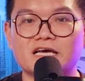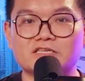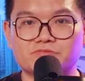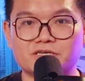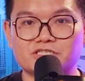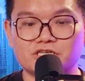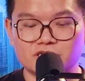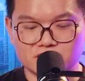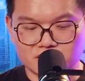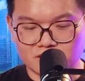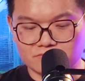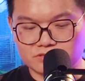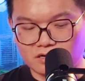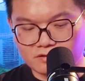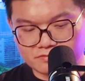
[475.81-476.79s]
especially in
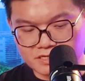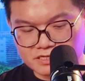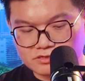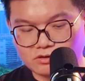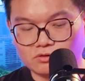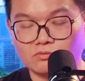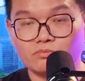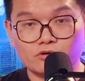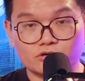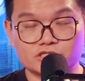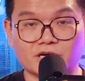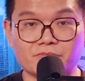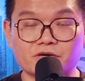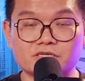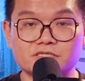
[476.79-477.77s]
terms of this whole
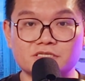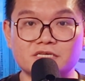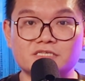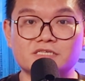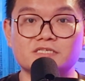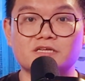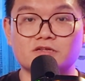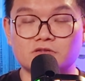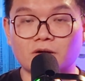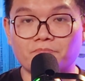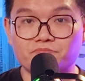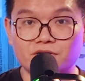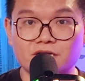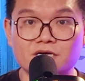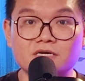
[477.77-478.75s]
project, because this is the
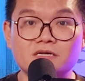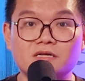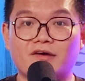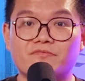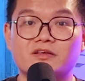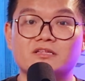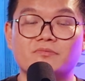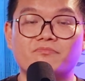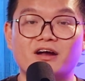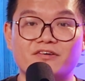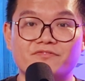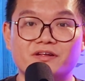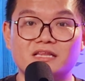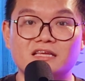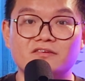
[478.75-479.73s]
top tier, having the
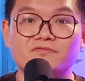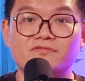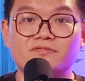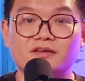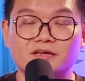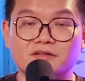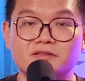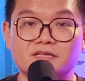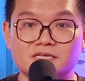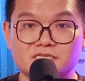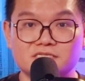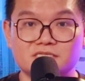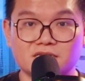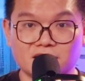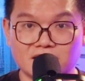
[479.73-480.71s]
private lift in
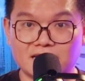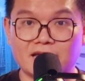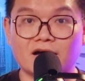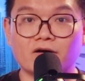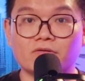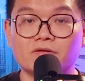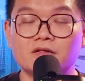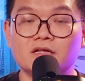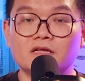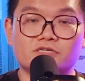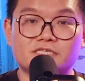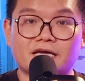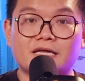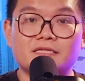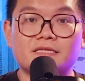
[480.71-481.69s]
this layout. So the
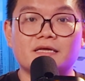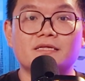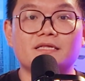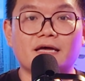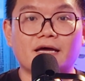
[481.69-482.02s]
second thing